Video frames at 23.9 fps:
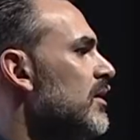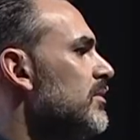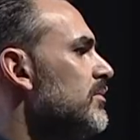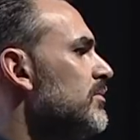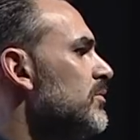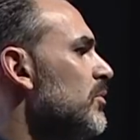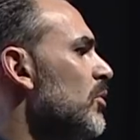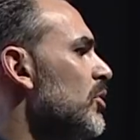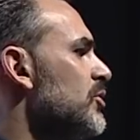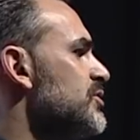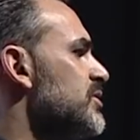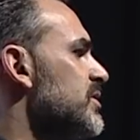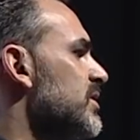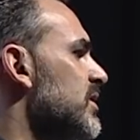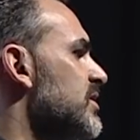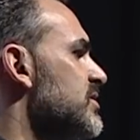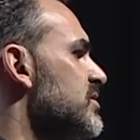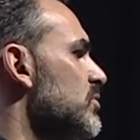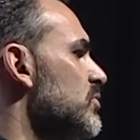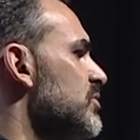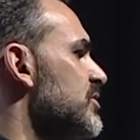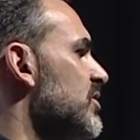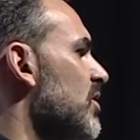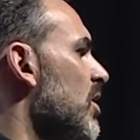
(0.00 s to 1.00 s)
mostly because
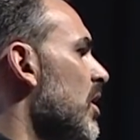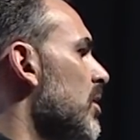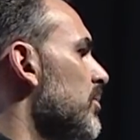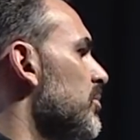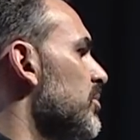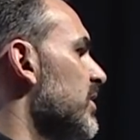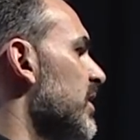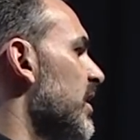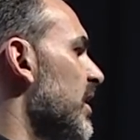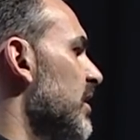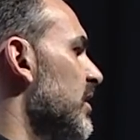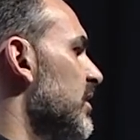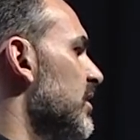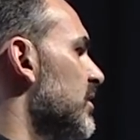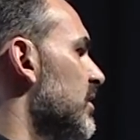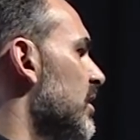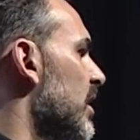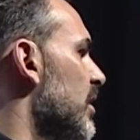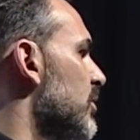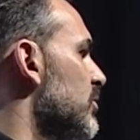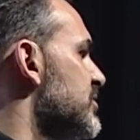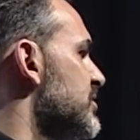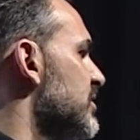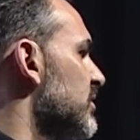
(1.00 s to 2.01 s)
it was complicated and
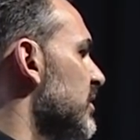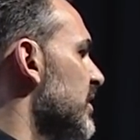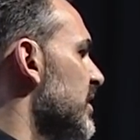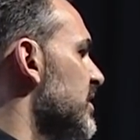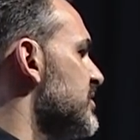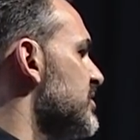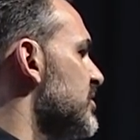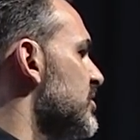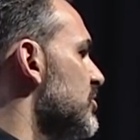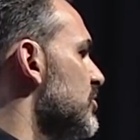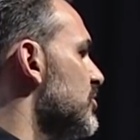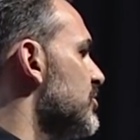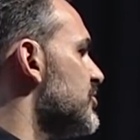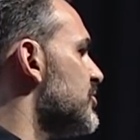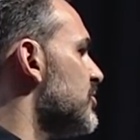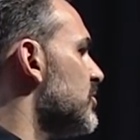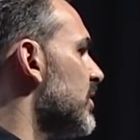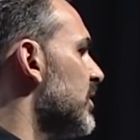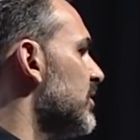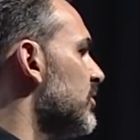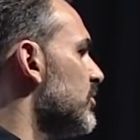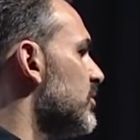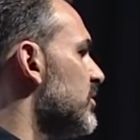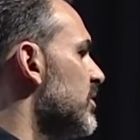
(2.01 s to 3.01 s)
I was a lazy user.
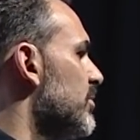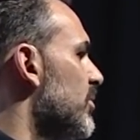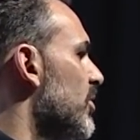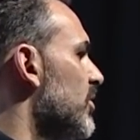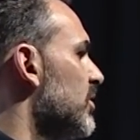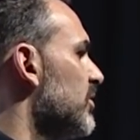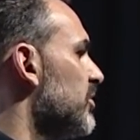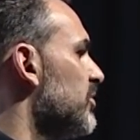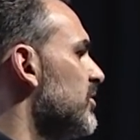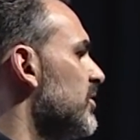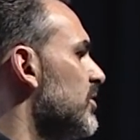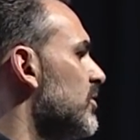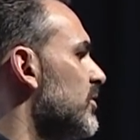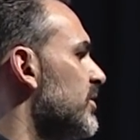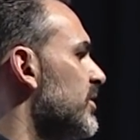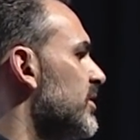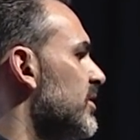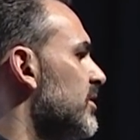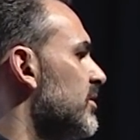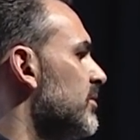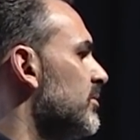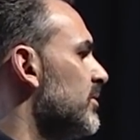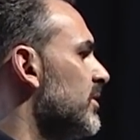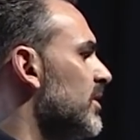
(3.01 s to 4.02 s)
I learned about
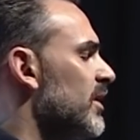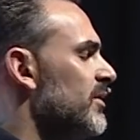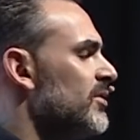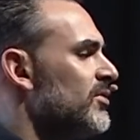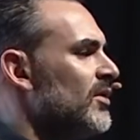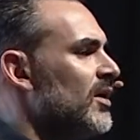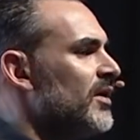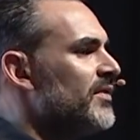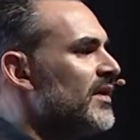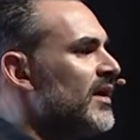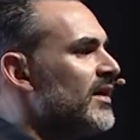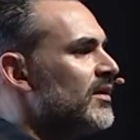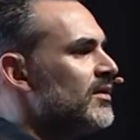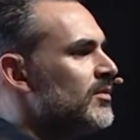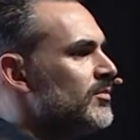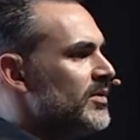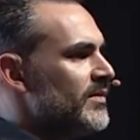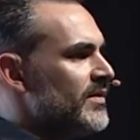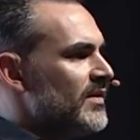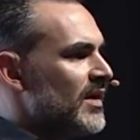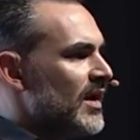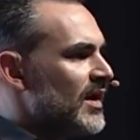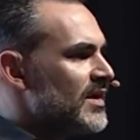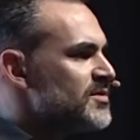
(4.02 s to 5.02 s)
Ethereum, and I thought that could be
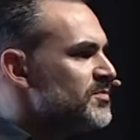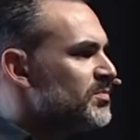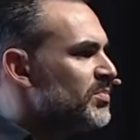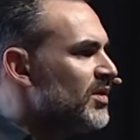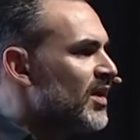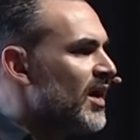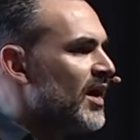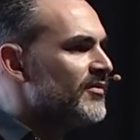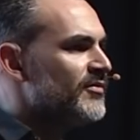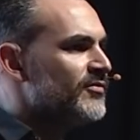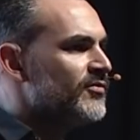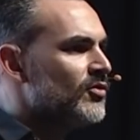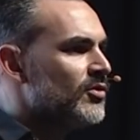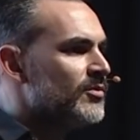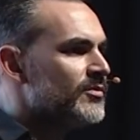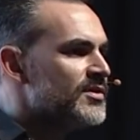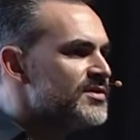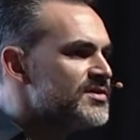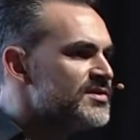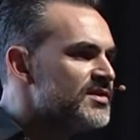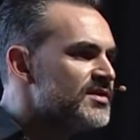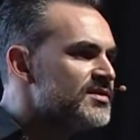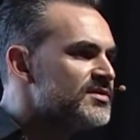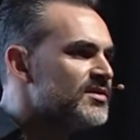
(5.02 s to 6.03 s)
the next platform
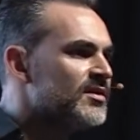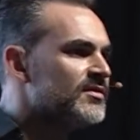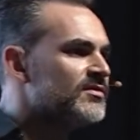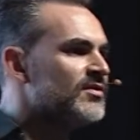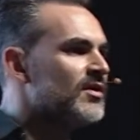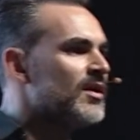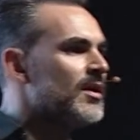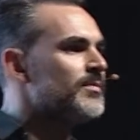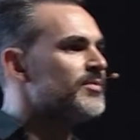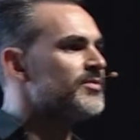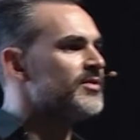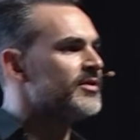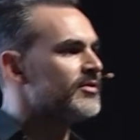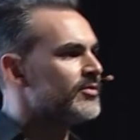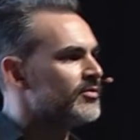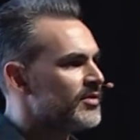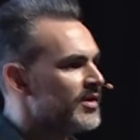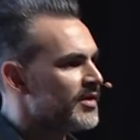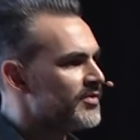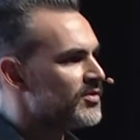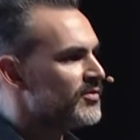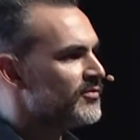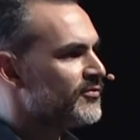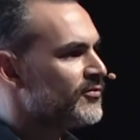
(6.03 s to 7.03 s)
that sits on top of the
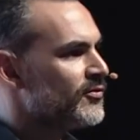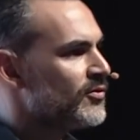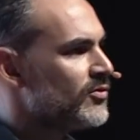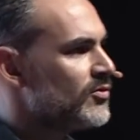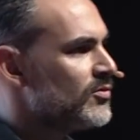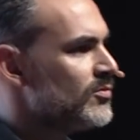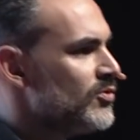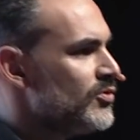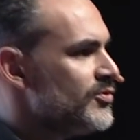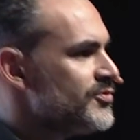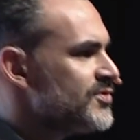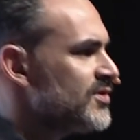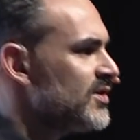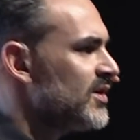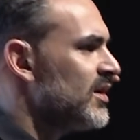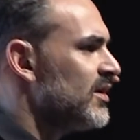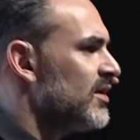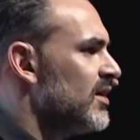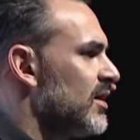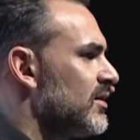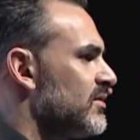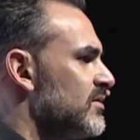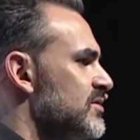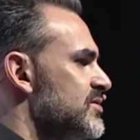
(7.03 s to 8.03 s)
internet that further moves to
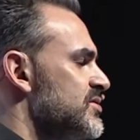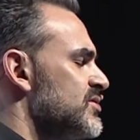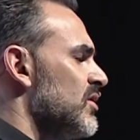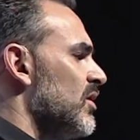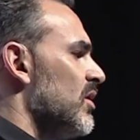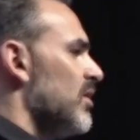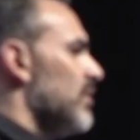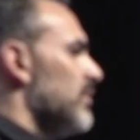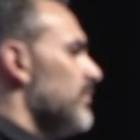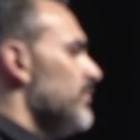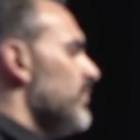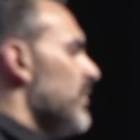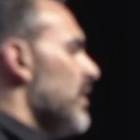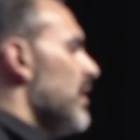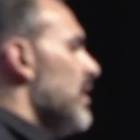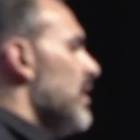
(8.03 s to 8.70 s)
connect us all.